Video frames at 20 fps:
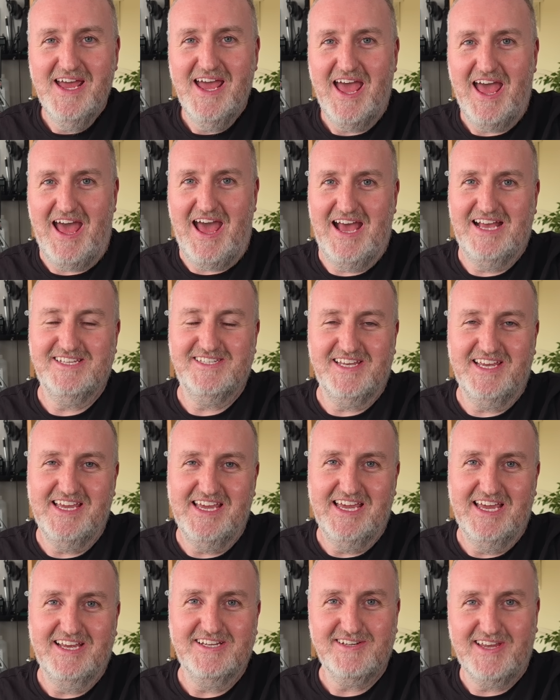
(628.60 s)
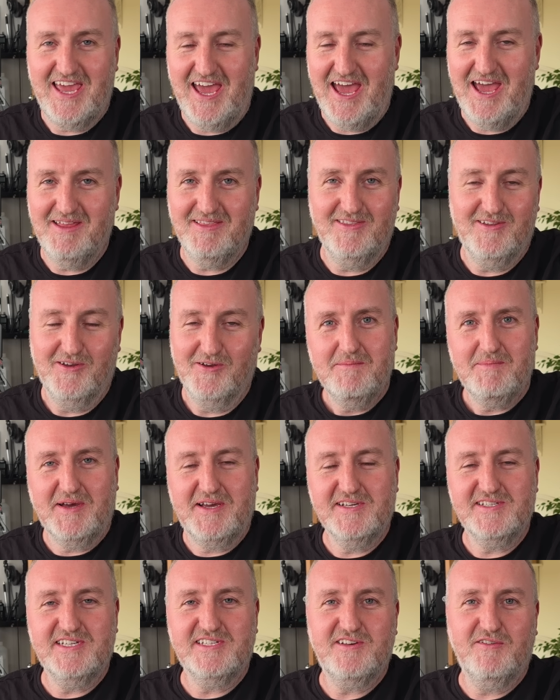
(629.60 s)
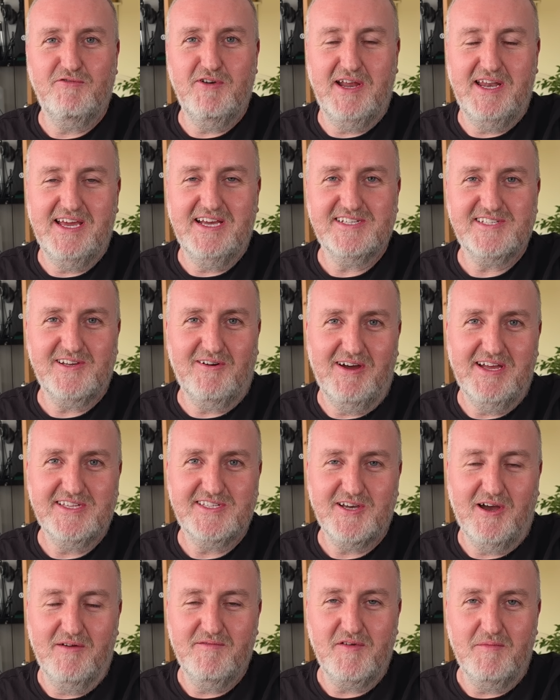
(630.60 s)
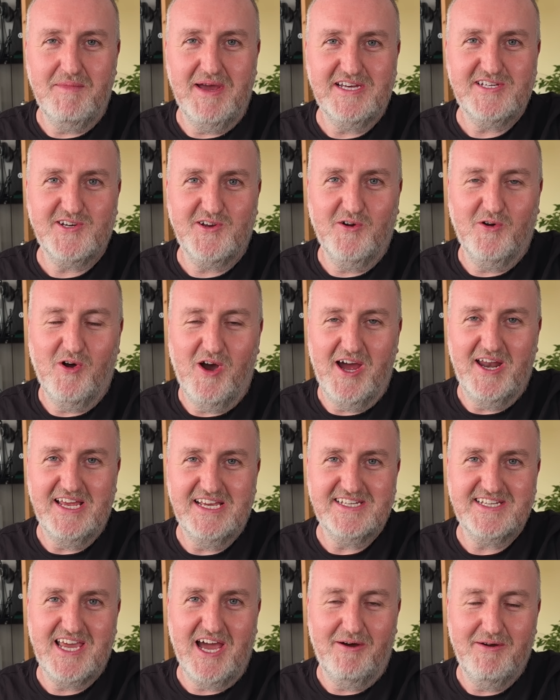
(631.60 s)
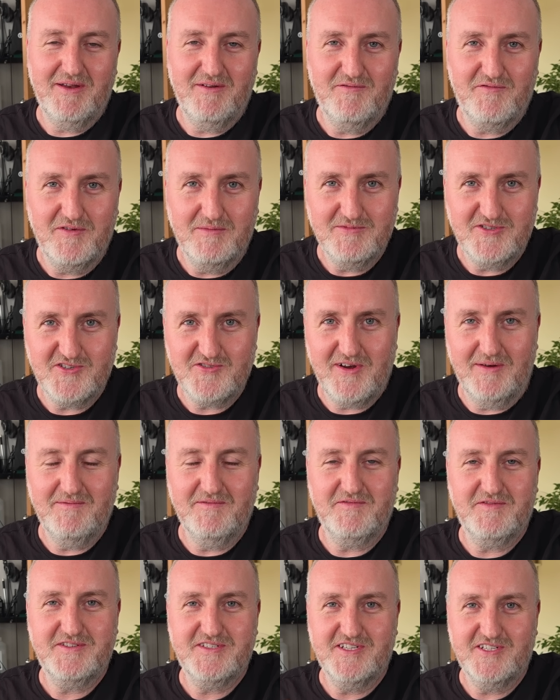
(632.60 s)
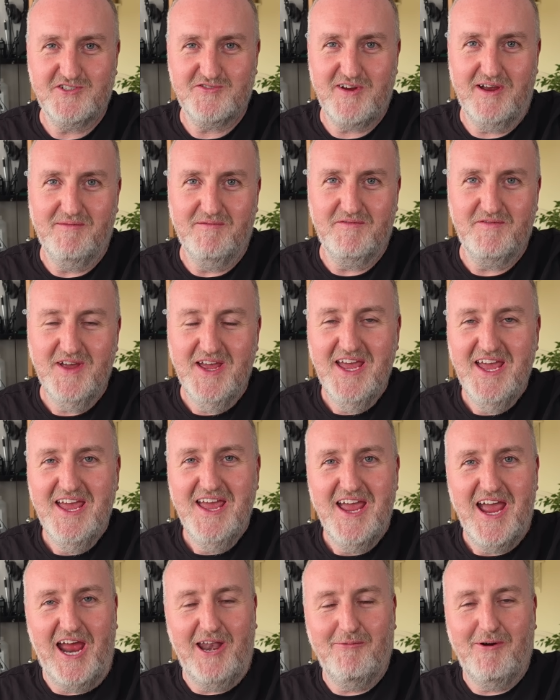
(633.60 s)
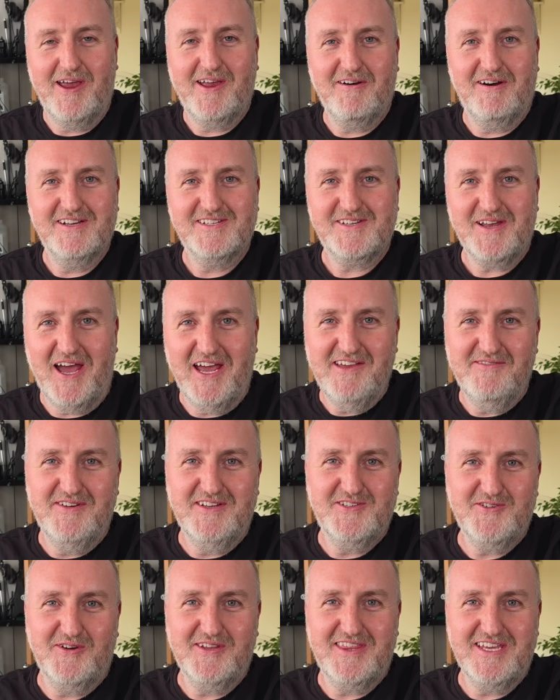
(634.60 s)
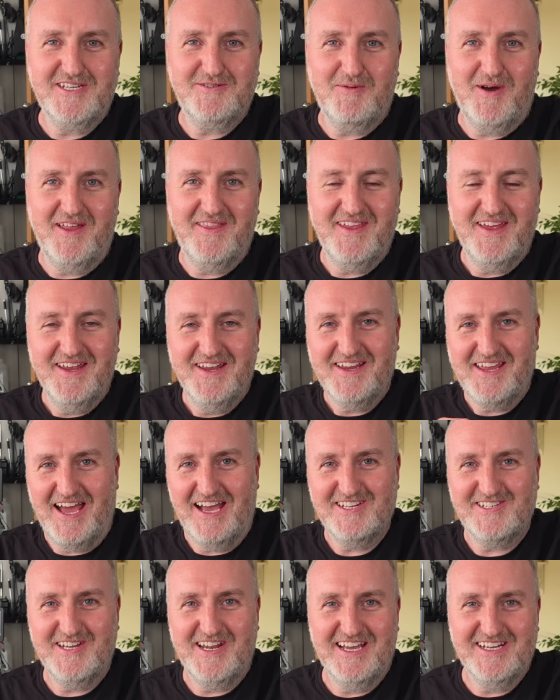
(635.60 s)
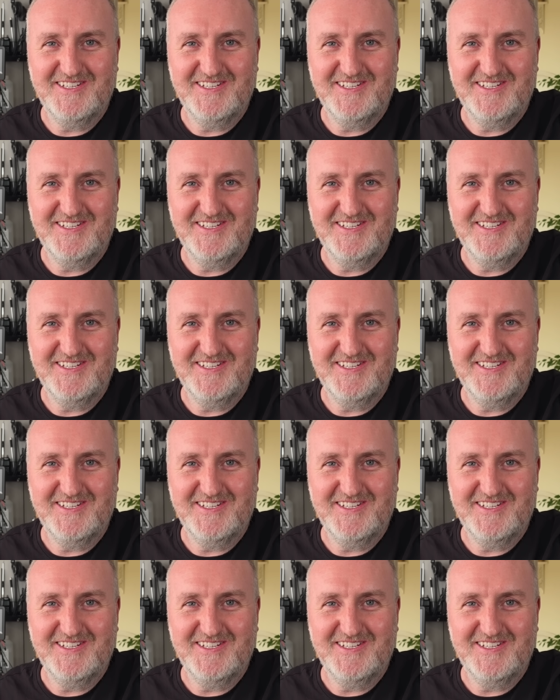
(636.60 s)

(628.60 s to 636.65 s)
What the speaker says: as it can do, because it's a really exciting time for MeshCore and it's going from strength to strength. Anyway guys, hope you've enjoyed this one. Catch you next